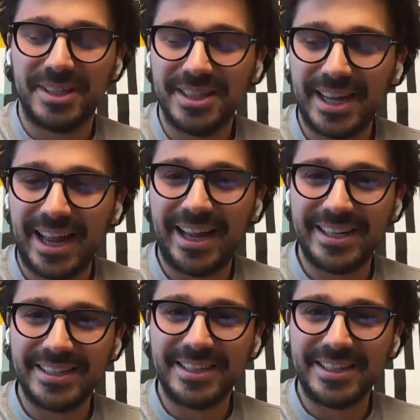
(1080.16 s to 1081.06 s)
people
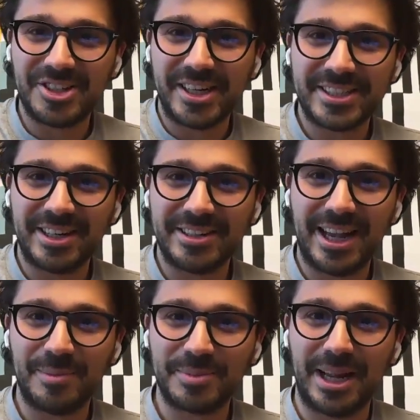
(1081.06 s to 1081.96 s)
and I just
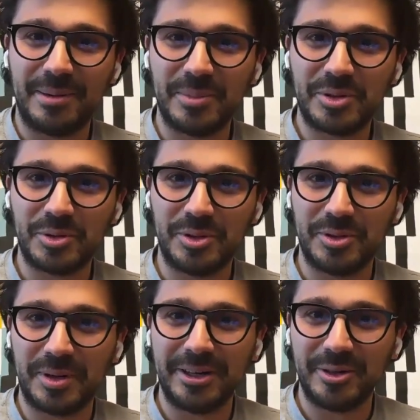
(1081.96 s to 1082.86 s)
try to help them
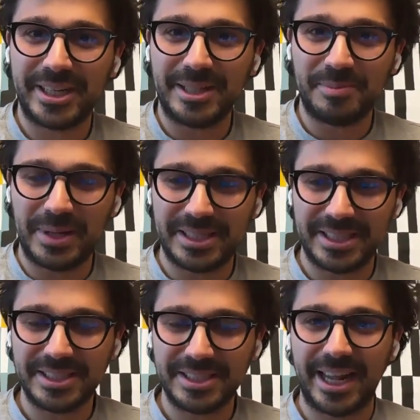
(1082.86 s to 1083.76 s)
to, I don't know, get
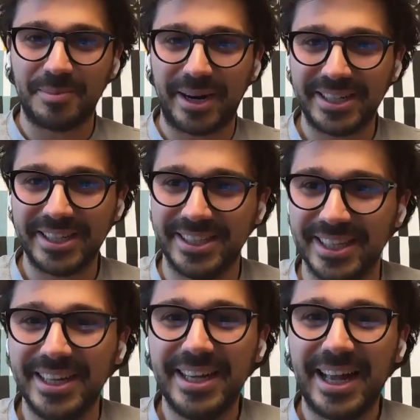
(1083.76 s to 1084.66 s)
better at
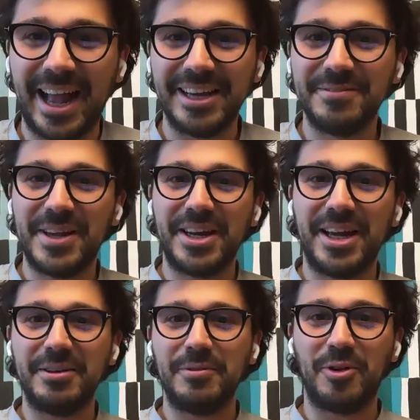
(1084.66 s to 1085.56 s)
marketing. And
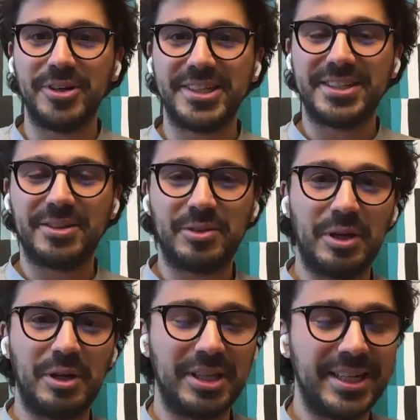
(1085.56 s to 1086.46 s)
when I first
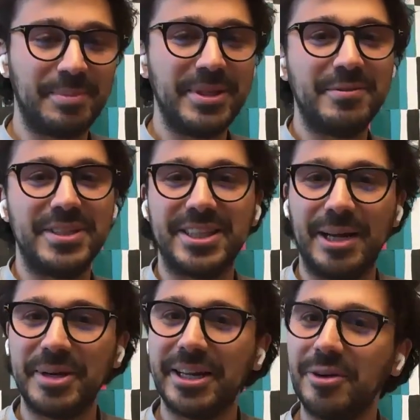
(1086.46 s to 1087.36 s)
speak
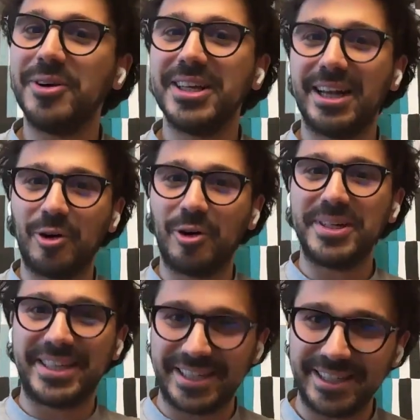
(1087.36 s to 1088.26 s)
with them, they're like, oh, okay, I
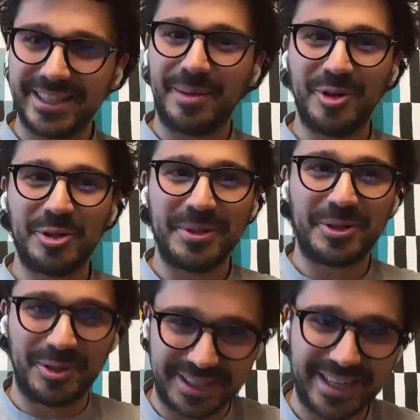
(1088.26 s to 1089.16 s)
completely get it. I'm going
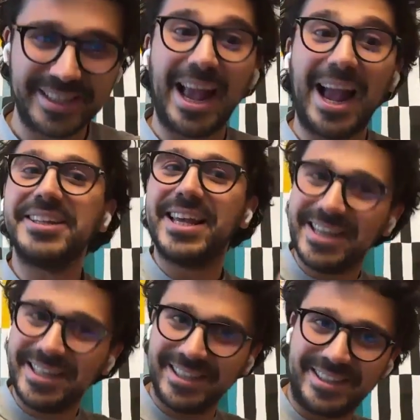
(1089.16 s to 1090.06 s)
to be doing that.
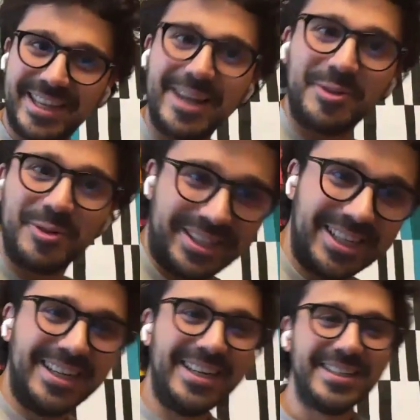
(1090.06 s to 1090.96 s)
And they get it. They
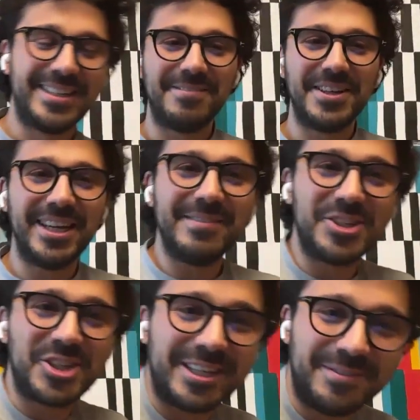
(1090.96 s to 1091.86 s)
do it. Then when
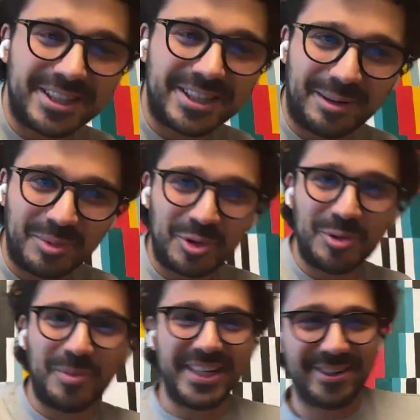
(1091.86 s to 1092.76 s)
I have a check-in with
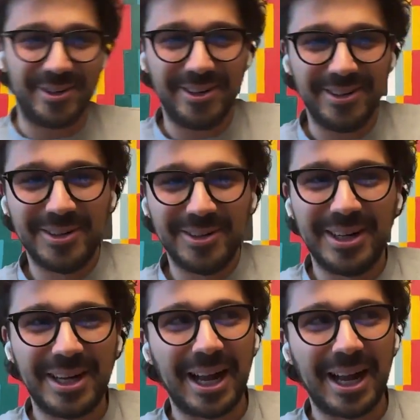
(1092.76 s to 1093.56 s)
them 2 months ago,